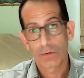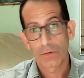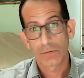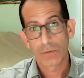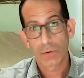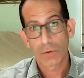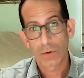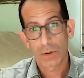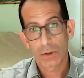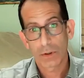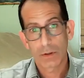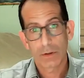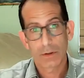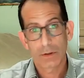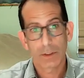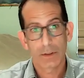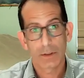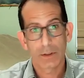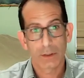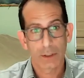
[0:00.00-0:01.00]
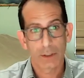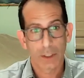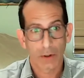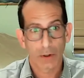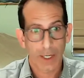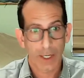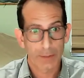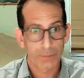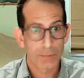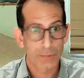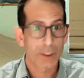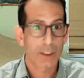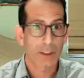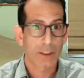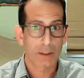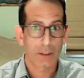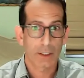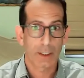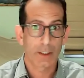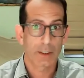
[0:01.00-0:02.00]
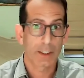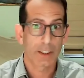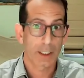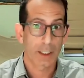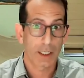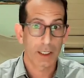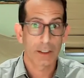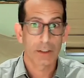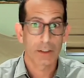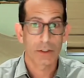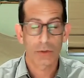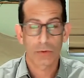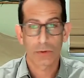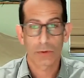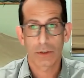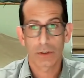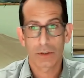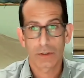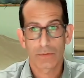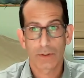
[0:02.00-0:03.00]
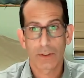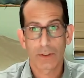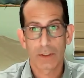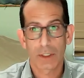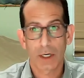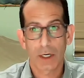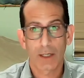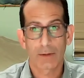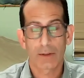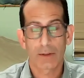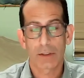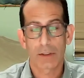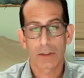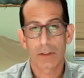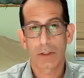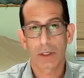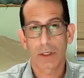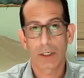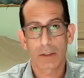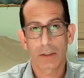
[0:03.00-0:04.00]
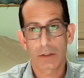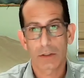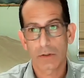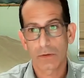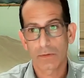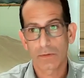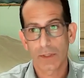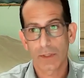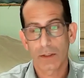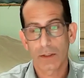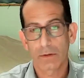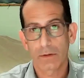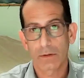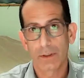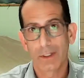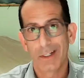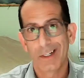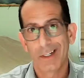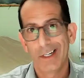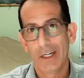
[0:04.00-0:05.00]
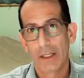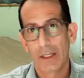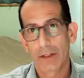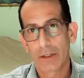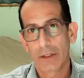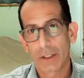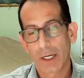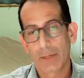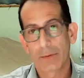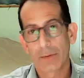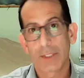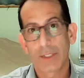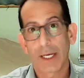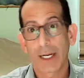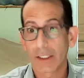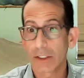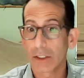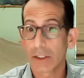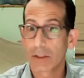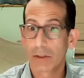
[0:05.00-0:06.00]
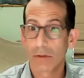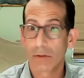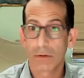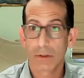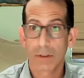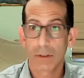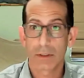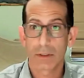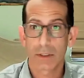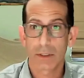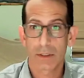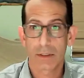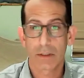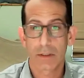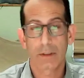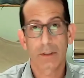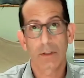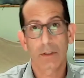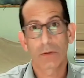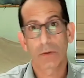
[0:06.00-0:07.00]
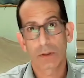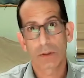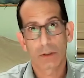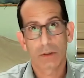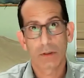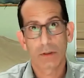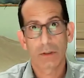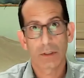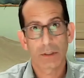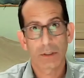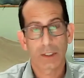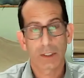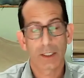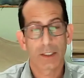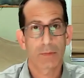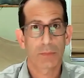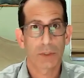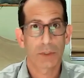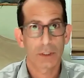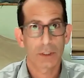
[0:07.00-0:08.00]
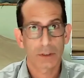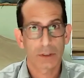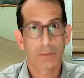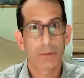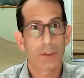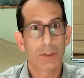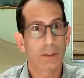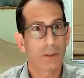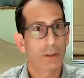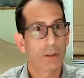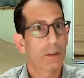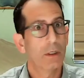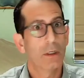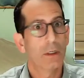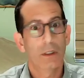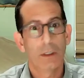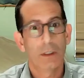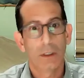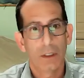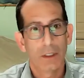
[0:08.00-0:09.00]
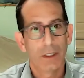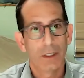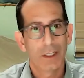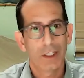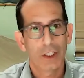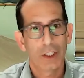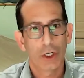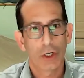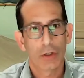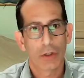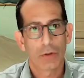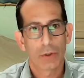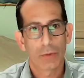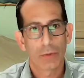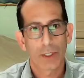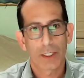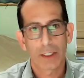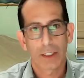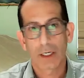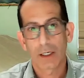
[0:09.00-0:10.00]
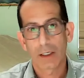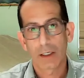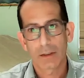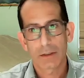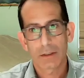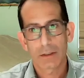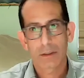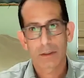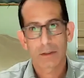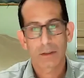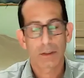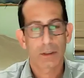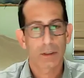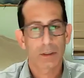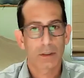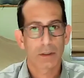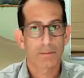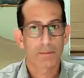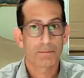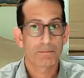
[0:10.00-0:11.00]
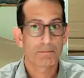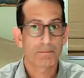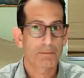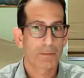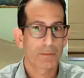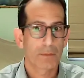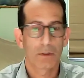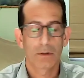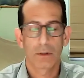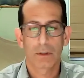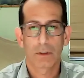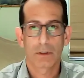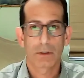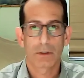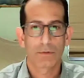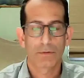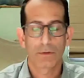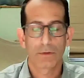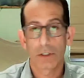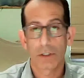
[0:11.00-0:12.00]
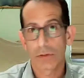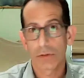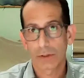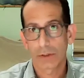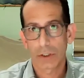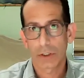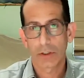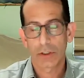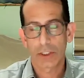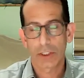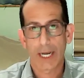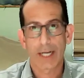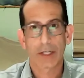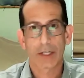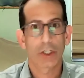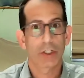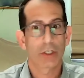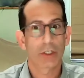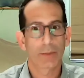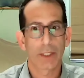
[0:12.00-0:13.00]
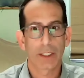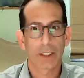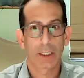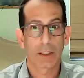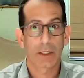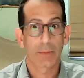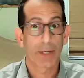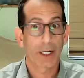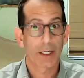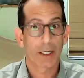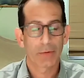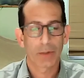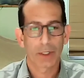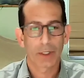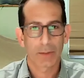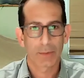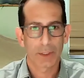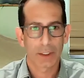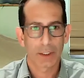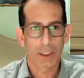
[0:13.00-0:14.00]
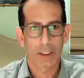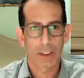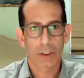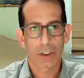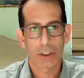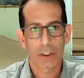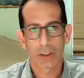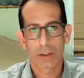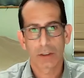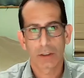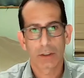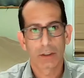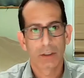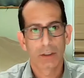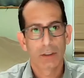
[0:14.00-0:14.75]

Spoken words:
for, particularly at the edge where it's very time constrained. So if they're not able to execute consistently, or in this case, predictably, you might get a fraudulent transaction, you might get a bad recommendation,